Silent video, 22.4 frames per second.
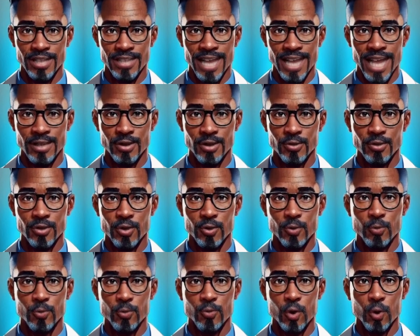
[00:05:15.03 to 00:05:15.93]

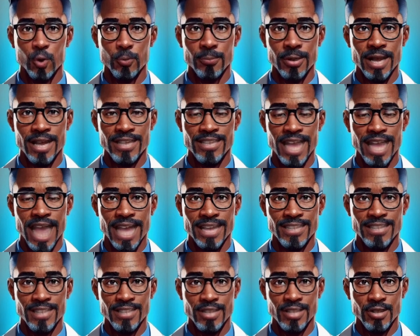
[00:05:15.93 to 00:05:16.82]
Authorization is handled
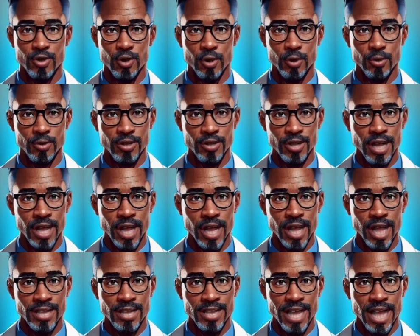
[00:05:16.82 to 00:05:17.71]
through role-based
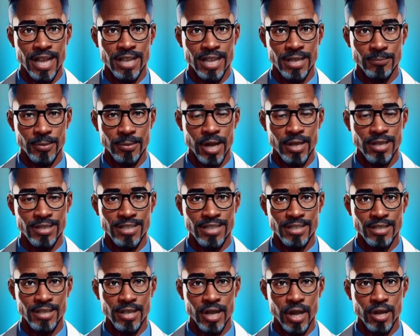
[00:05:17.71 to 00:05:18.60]
access controls.
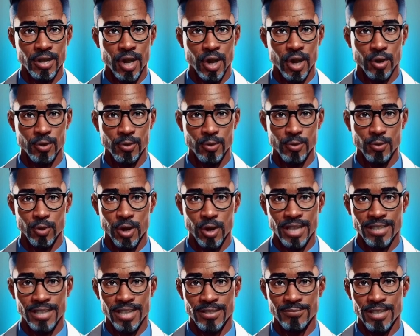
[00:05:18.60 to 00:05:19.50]
Accounting policies
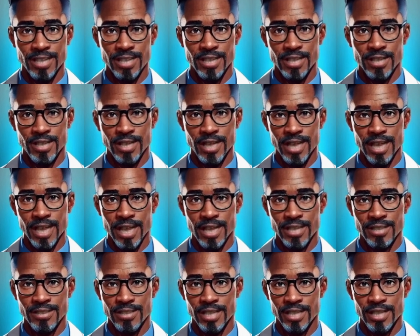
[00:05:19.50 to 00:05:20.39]
log all user
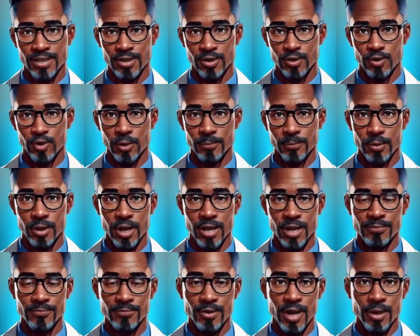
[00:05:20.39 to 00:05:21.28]
activity.
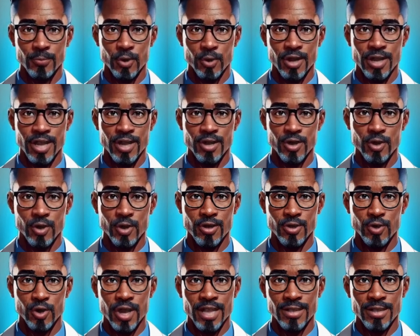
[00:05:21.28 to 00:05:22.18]
This AAA
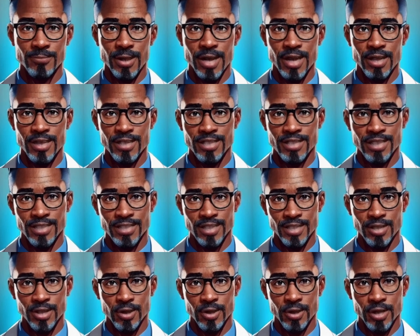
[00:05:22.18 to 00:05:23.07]
framework ensures
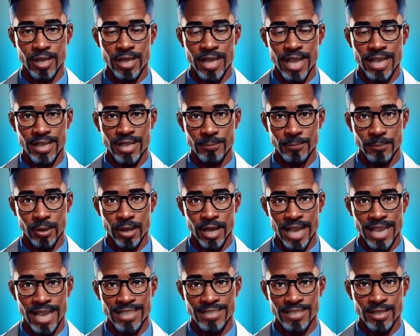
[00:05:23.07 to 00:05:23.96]
transparency,
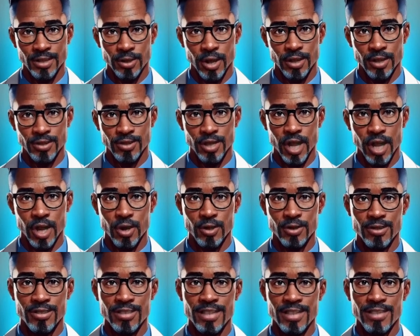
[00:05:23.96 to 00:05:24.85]
security, and
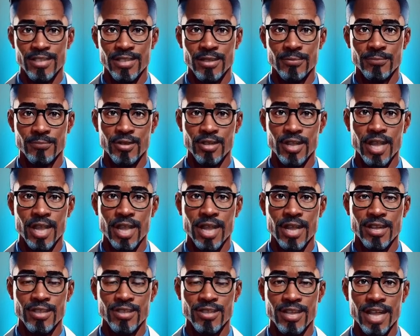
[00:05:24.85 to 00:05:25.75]
compliance across all
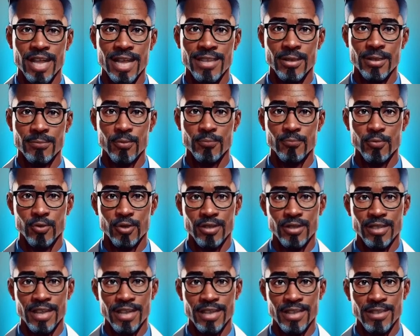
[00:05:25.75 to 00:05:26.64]
systems.
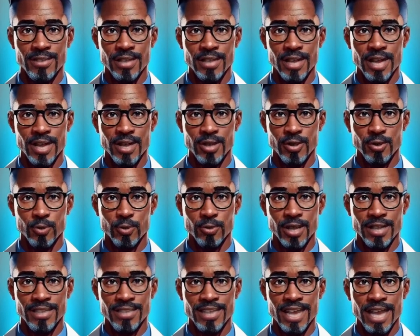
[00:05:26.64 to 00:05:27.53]
Slide number
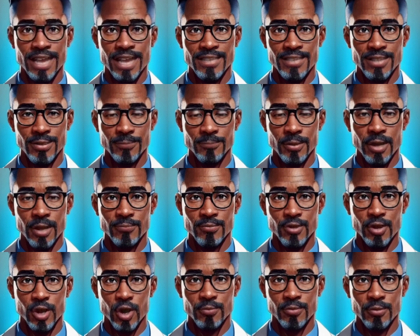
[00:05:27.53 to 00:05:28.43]
14,
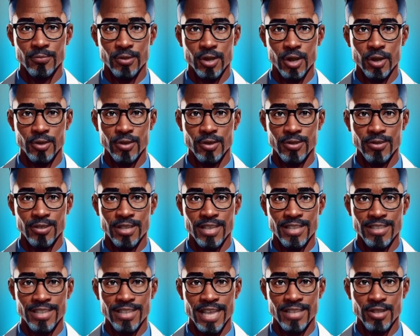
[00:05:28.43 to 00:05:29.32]
unit test,
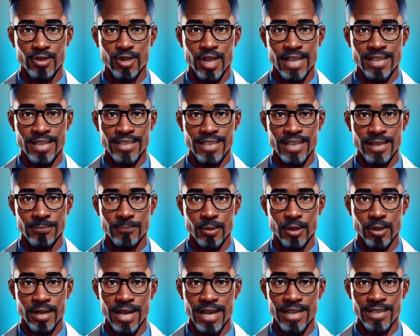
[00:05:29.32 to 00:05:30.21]
buffer overflow.
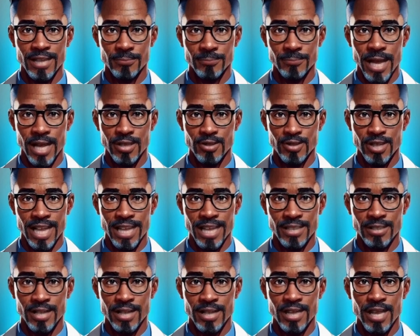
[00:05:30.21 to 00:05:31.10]
This test checks
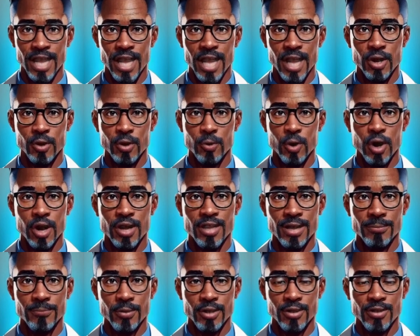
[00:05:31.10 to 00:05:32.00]
input length and boundary
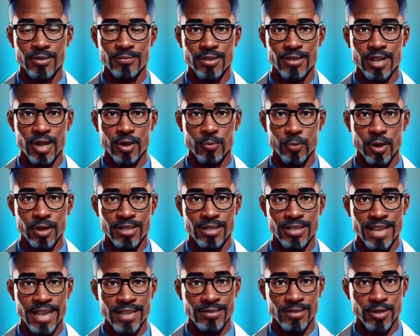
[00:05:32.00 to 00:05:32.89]
handling. Long
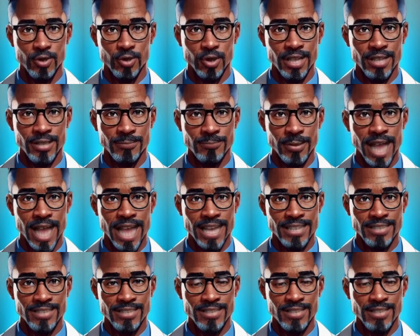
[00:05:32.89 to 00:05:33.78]
inputs fail while
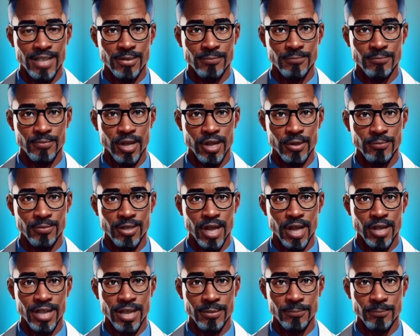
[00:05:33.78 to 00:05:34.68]
safe strings
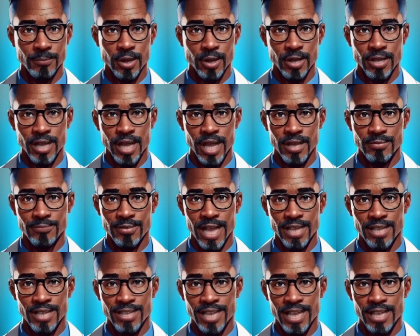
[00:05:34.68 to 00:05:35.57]
pass. This confirms
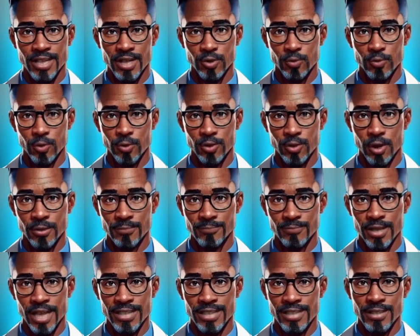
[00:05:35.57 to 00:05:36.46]
our input
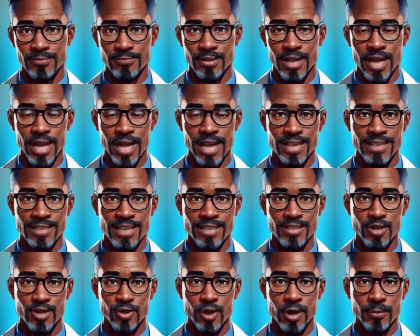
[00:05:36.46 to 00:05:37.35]
validation rules are
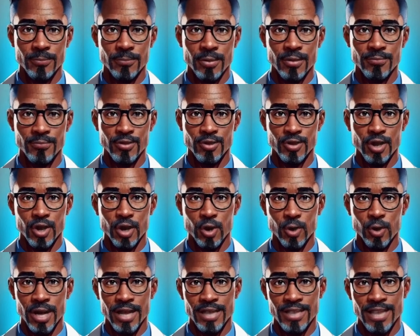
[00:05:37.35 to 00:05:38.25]
effective and that
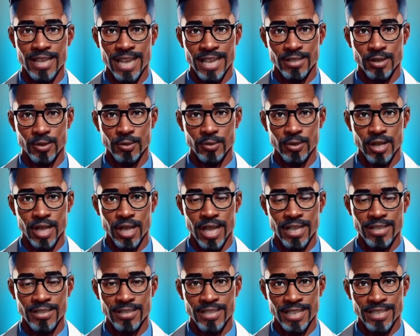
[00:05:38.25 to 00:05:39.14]
string buffers are
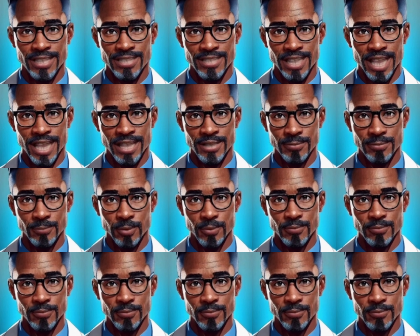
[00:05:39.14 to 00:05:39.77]
correctly handled.